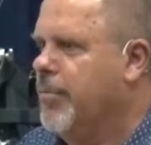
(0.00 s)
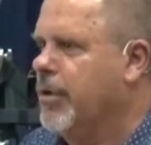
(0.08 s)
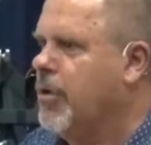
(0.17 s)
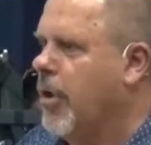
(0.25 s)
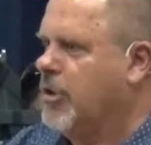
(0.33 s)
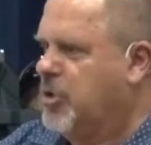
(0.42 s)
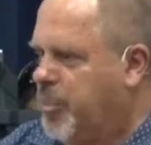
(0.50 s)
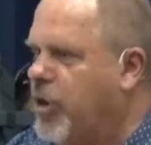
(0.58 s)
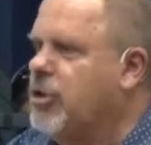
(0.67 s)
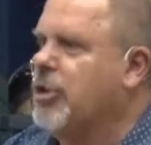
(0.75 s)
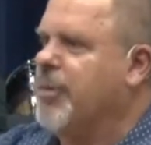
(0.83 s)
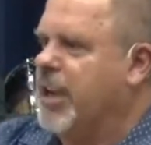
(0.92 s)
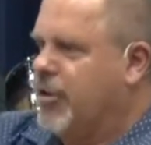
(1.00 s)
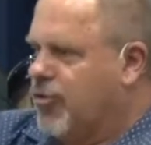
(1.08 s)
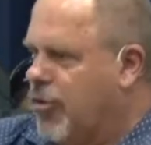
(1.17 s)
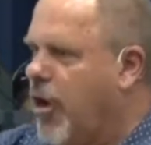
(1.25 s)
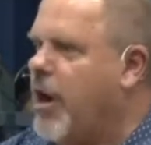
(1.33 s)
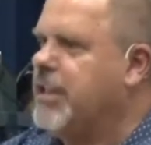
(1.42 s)
But God spoke to me.
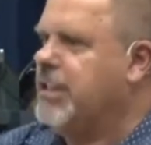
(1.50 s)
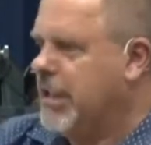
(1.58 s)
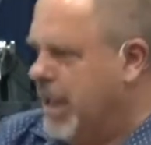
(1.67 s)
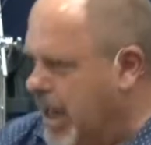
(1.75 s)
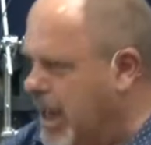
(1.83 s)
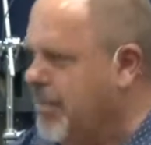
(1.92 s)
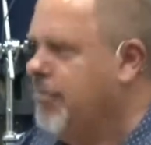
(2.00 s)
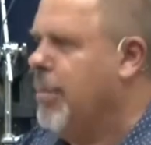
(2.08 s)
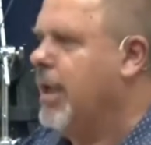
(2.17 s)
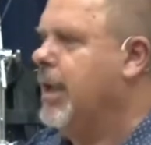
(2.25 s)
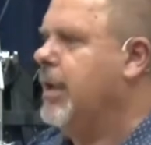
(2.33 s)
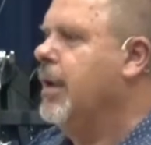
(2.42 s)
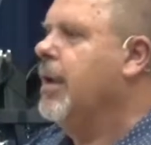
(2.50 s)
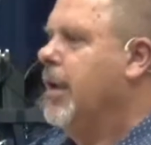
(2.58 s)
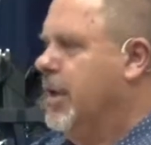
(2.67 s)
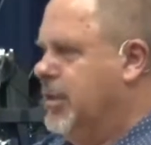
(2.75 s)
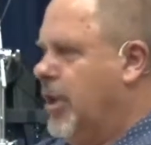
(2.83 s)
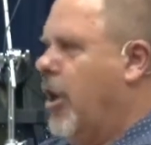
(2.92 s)
Christ in me
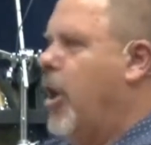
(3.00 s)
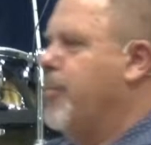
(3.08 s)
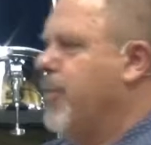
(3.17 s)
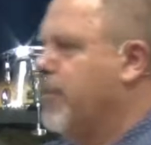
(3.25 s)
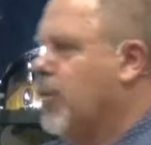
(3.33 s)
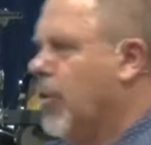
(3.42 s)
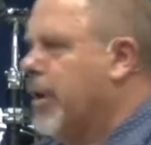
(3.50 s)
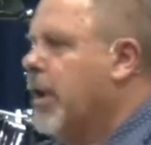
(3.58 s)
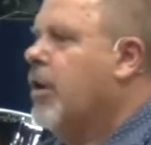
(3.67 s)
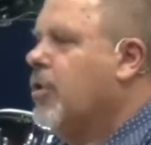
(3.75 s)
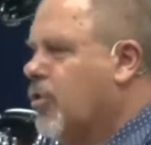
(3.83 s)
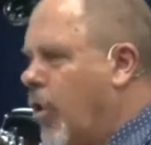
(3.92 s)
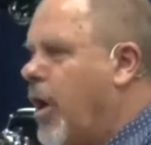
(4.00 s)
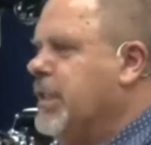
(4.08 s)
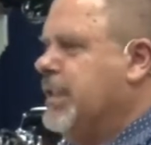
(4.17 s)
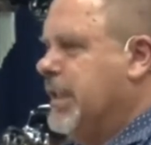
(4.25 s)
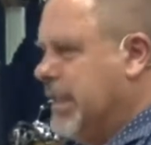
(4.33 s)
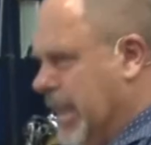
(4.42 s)
is the hope of glory.
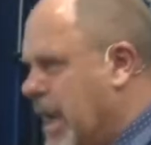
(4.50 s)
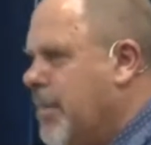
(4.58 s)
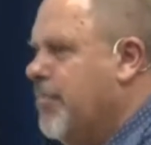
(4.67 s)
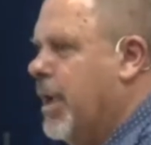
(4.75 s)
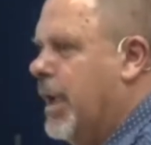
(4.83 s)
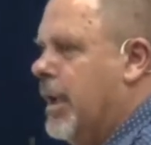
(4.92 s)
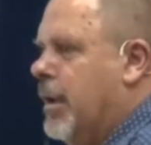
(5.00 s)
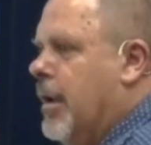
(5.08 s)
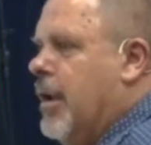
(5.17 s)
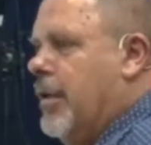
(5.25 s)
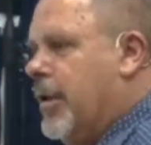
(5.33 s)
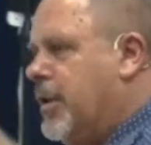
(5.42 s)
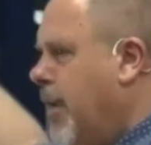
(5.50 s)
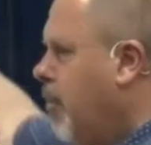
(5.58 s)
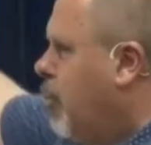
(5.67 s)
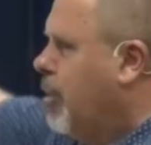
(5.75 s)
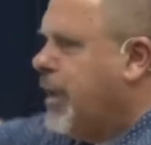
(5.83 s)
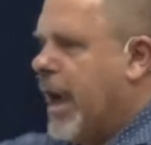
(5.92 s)
Christ is in me. The
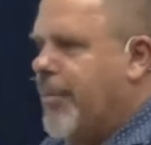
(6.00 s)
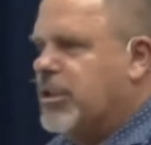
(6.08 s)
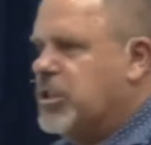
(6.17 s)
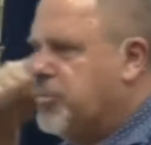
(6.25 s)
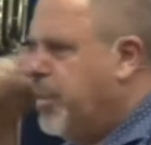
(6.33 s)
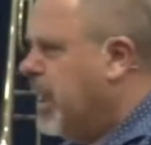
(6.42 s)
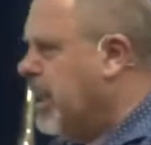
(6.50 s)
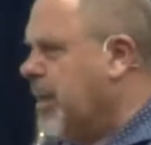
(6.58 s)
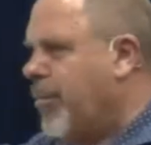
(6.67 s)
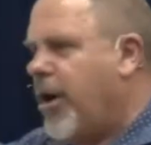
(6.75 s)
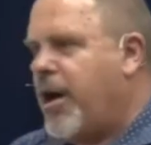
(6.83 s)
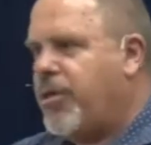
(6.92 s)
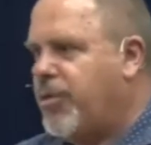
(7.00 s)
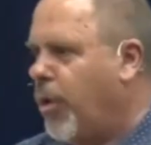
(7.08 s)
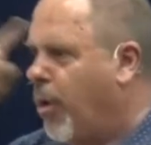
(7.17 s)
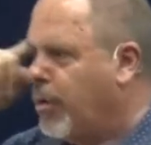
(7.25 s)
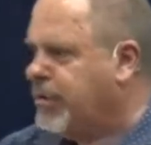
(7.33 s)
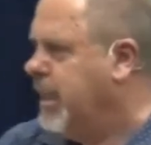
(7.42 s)
devil would come and speak into my
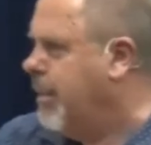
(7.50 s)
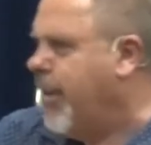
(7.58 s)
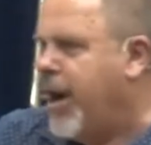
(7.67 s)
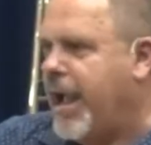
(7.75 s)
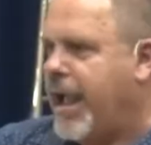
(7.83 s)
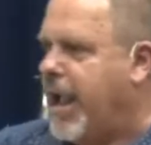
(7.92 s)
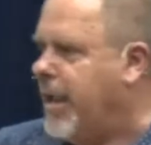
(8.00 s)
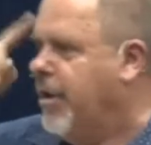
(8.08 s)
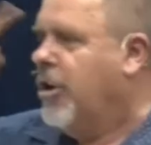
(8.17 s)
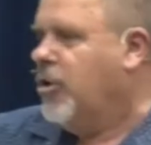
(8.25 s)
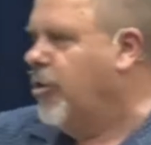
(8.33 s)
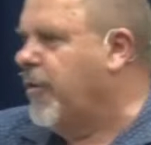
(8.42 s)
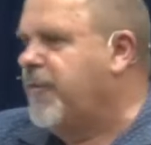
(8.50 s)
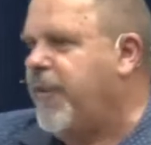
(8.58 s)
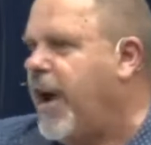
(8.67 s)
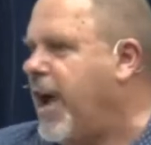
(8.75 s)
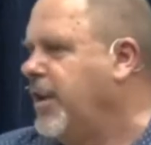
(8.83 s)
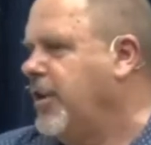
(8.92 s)
thoughts, into my head. You're a
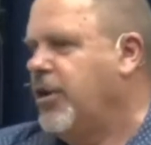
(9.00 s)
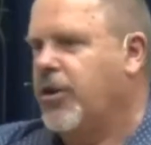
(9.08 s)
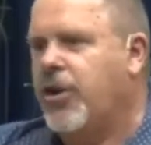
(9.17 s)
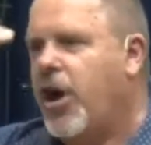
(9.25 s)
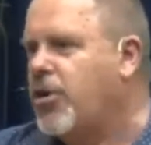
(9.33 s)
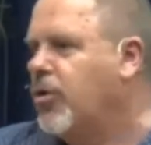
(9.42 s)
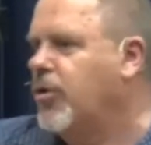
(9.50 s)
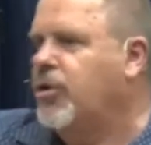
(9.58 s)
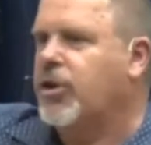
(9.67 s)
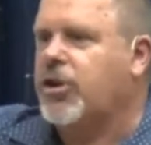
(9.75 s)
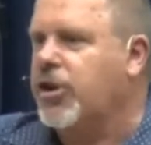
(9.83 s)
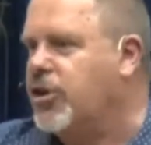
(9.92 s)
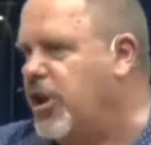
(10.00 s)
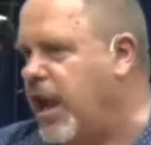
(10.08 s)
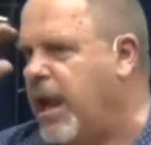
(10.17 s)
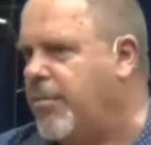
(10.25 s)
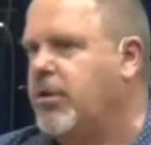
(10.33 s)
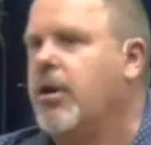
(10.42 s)
failure. You're no good. You're
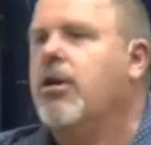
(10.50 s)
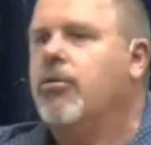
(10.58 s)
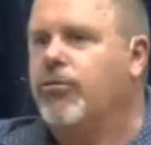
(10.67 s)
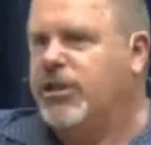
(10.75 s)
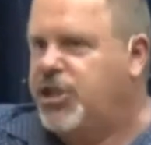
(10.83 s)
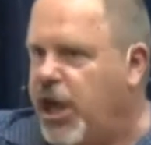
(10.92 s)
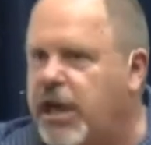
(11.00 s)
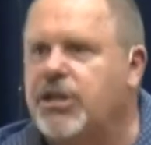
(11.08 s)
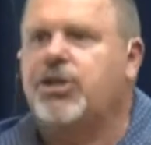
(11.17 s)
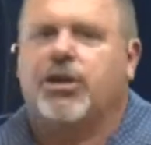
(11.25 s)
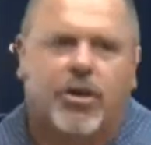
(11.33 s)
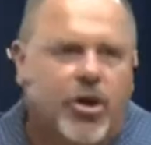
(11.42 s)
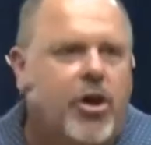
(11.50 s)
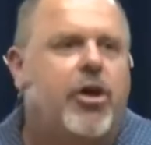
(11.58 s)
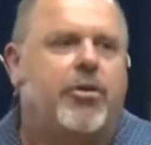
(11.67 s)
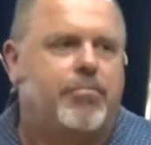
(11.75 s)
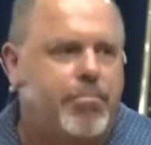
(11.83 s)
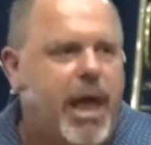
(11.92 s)
condemned rejection,
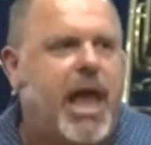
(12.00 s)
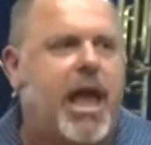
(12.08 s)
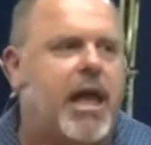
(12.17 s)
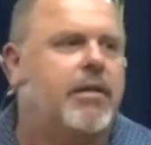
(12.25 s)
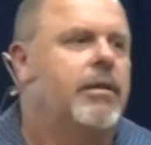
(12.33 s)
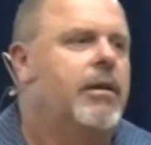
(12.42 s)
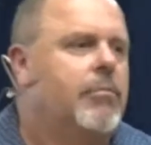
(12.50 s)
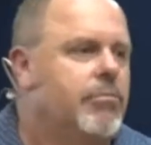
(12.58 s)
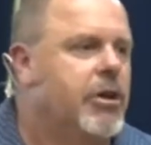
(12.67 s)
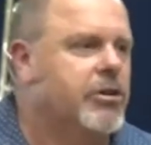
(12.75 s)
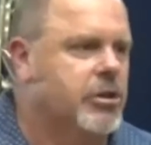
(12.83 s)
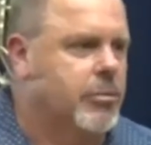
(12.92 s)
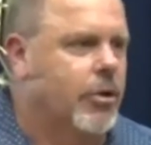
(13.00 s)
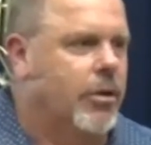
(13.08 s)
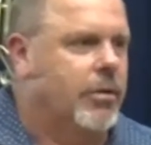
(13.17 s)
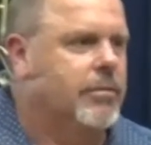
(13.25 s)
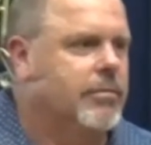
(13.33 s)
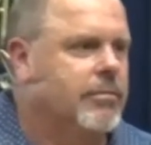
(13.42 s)
hurt, bad,
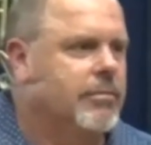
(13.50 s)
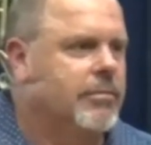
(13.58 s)
miserable.